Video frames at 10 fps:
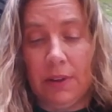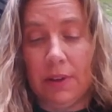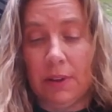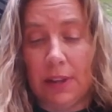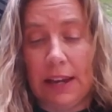
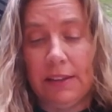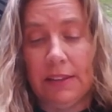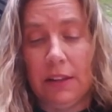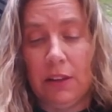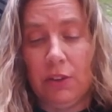Gladys
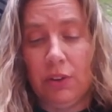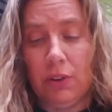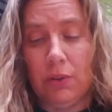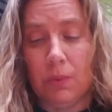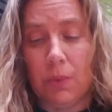and the
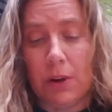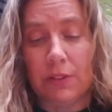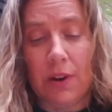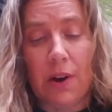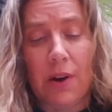children walked
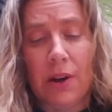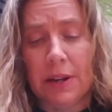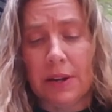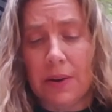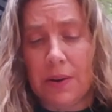on
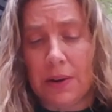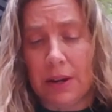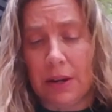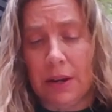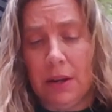and
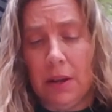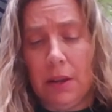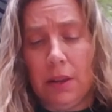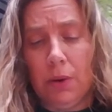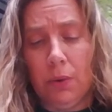on.
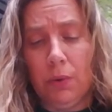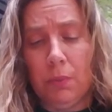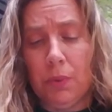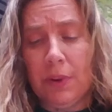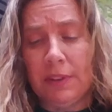The older
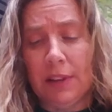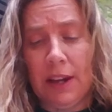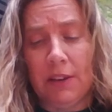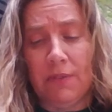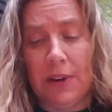boys
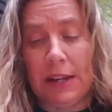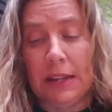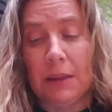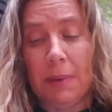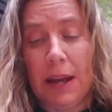led,
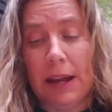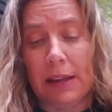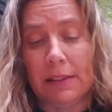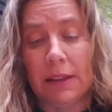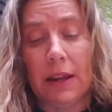finding the
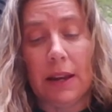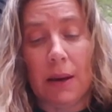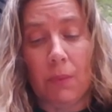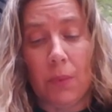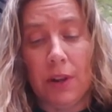paths, and
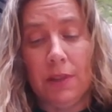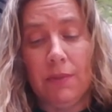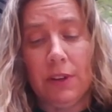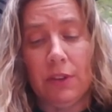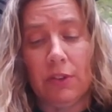at one of the
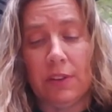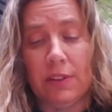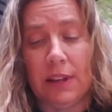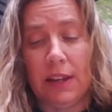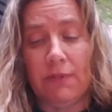villages
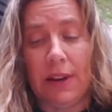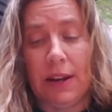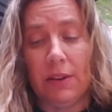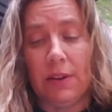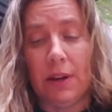they
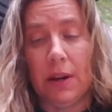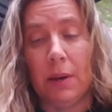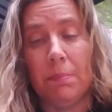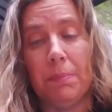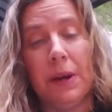found
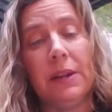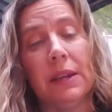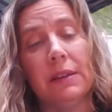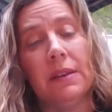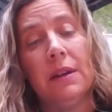a
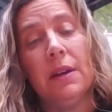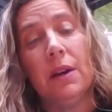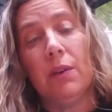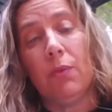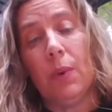bucket
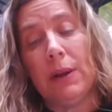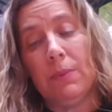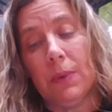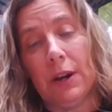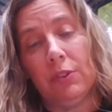of
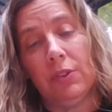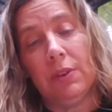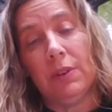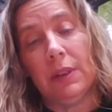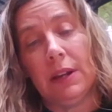
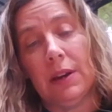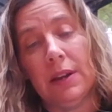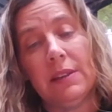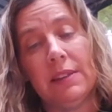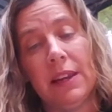whitewash. Leon
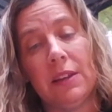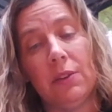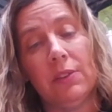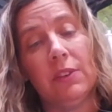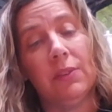and Tay
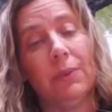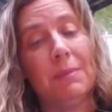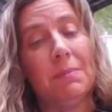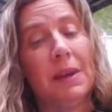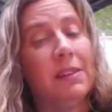used it to
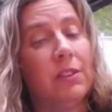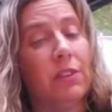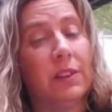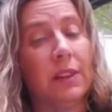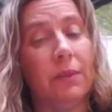write
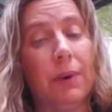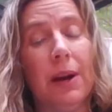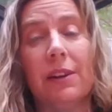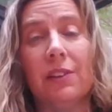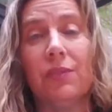messages on the
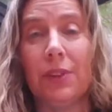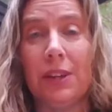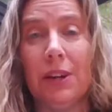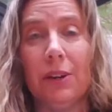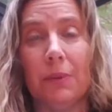rocks for the
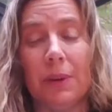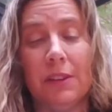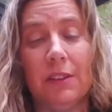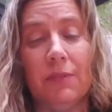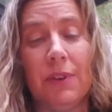younger
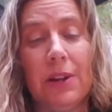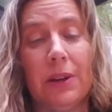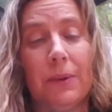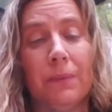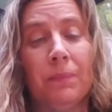ones to follow.